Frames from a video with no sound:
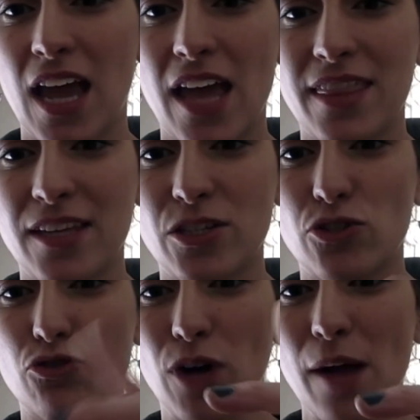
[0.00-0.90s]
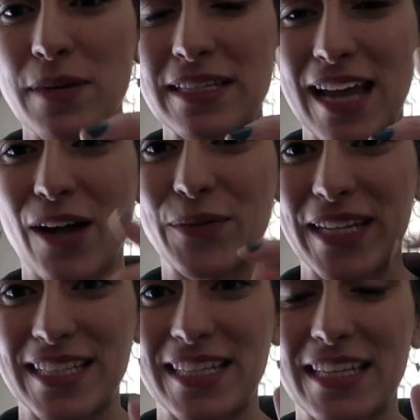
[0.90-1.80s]
and then just drop it down
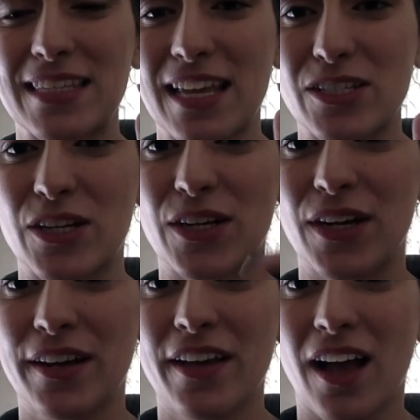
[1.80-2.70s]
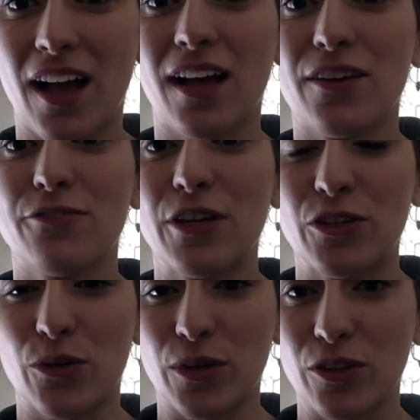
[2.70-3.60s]
into the center of
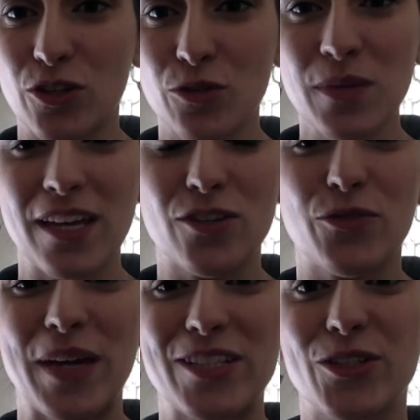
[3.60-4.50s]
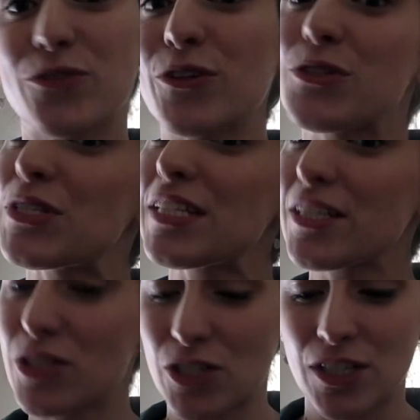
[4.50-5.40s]
your loom, and you've made your first
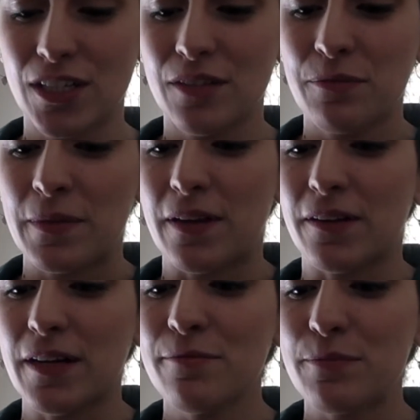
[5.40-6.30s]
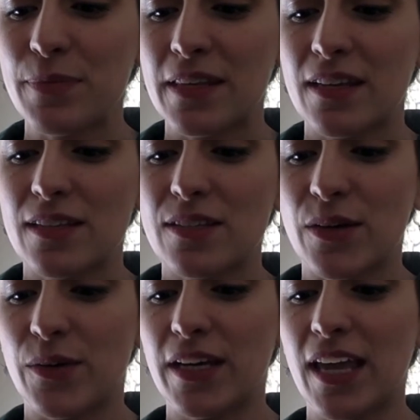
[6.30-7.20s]
stitch. All right,
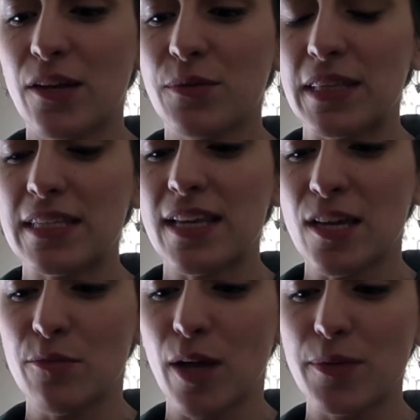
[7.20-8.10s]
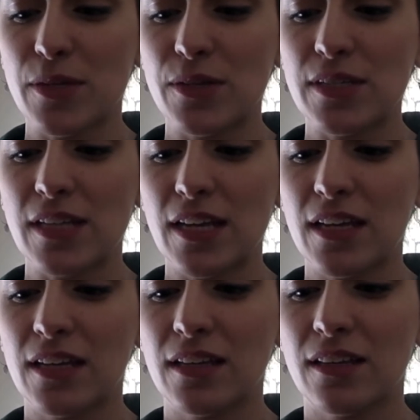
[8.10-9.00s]
so again with the second popsicle
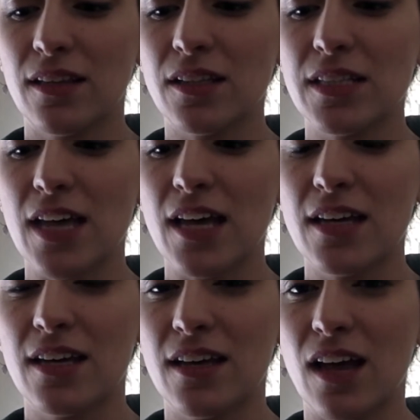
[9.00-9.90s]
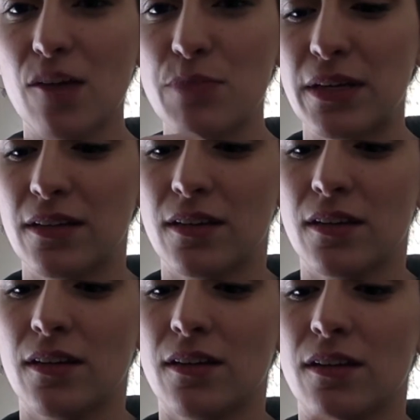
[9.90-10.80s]
stick, little tug, up,
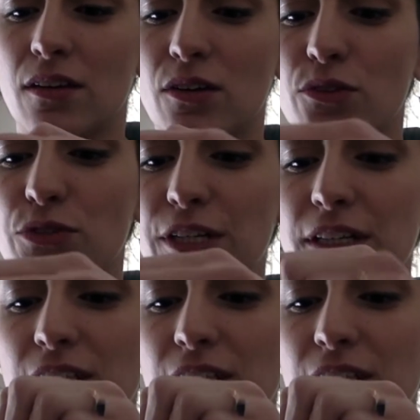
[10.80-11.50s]
over,